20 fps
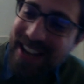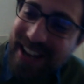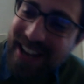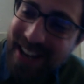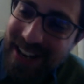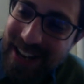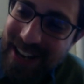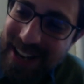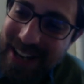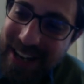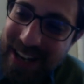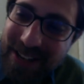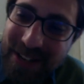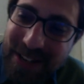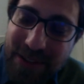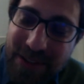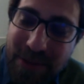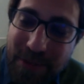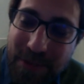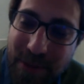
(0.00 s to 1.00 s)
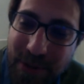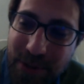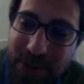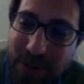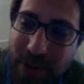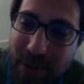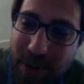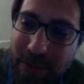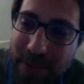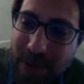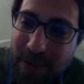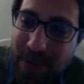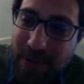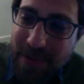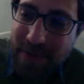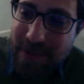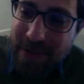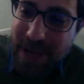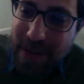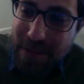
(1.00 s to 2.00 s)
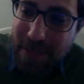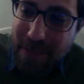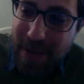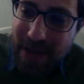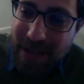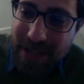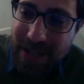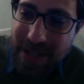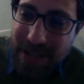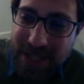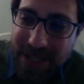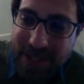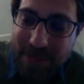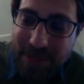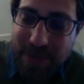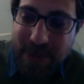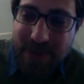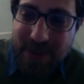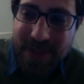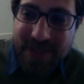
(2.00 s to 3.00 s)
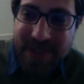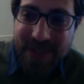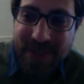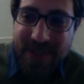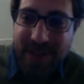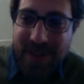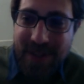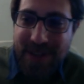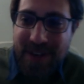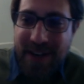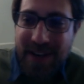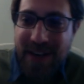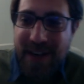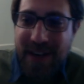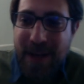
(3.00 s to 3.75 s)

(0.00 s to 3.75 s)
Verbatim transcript: uh, the, the, the problem of embodied experience there,